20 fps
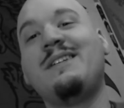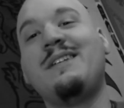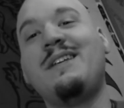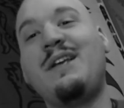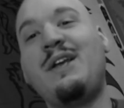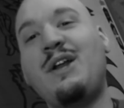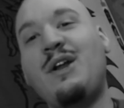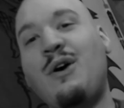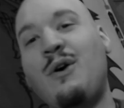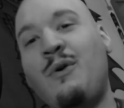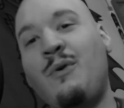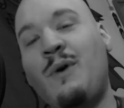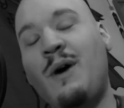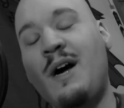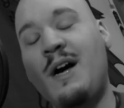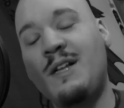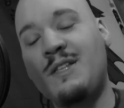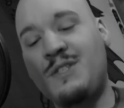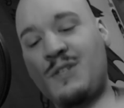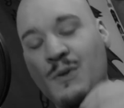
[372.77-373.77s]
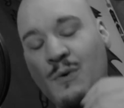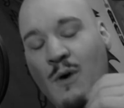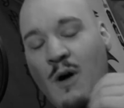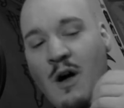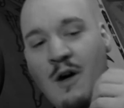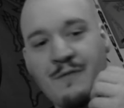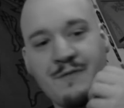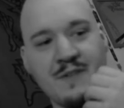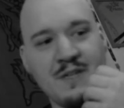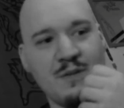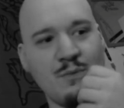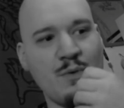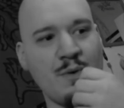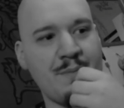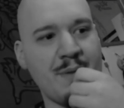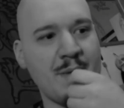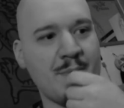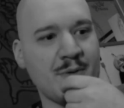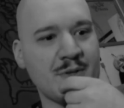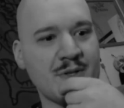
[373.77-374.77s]
too often when
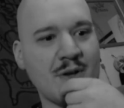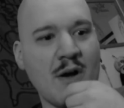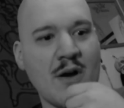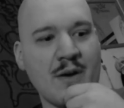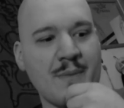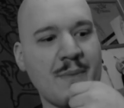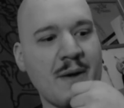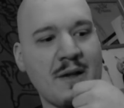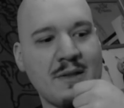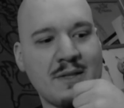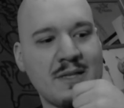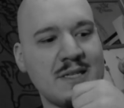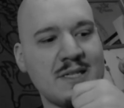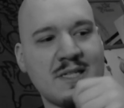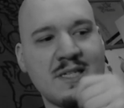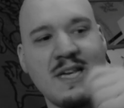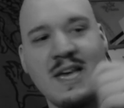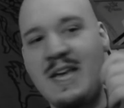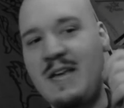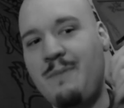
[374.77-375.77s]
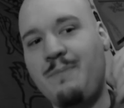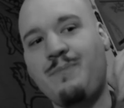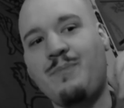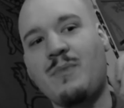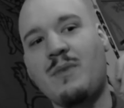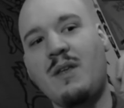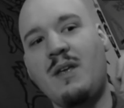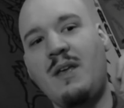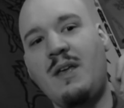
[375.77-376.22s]
people talk about this game.